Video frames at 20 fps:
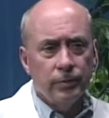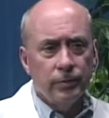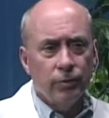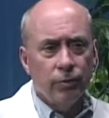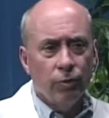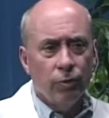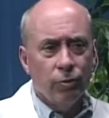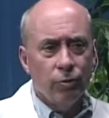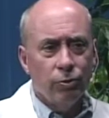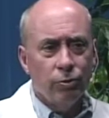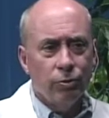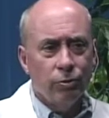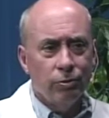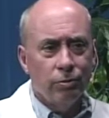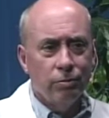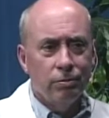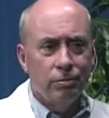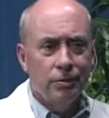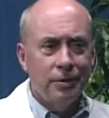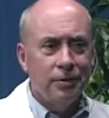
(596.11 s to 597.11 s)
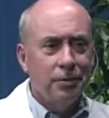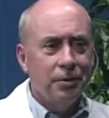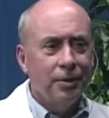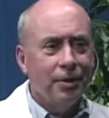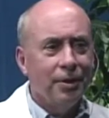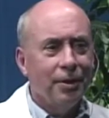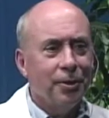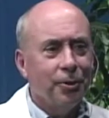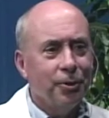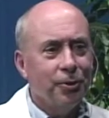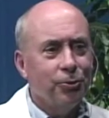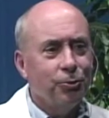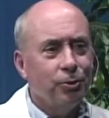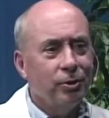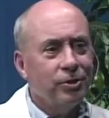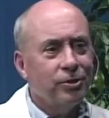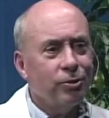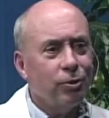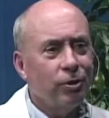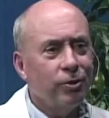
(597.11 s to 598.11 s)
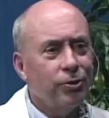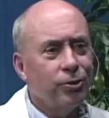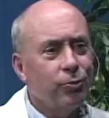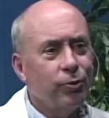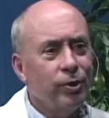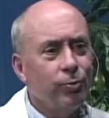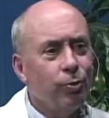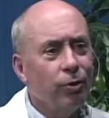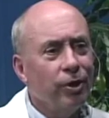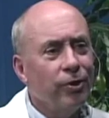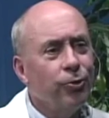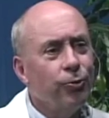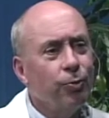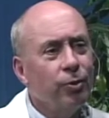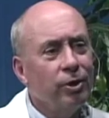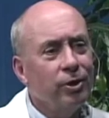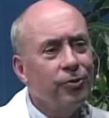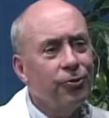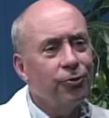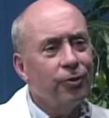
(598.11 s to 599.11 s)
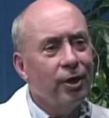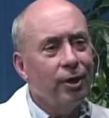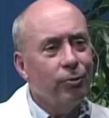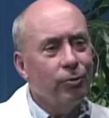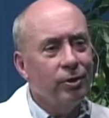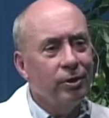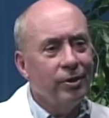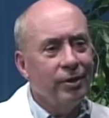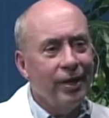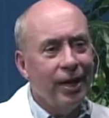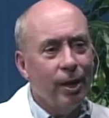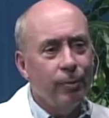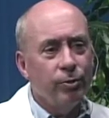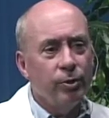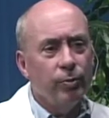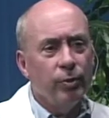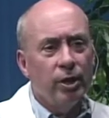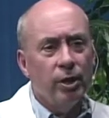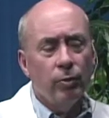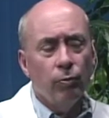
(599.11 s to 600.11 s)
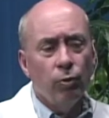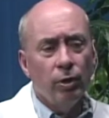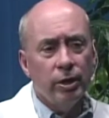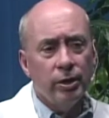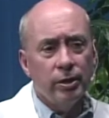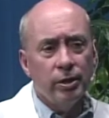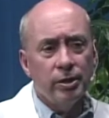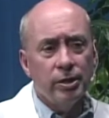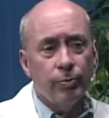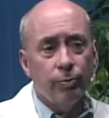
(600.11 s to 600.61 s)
those who are into it, it's called the sweetbreads, but it's down in the abdomen, and what it does, it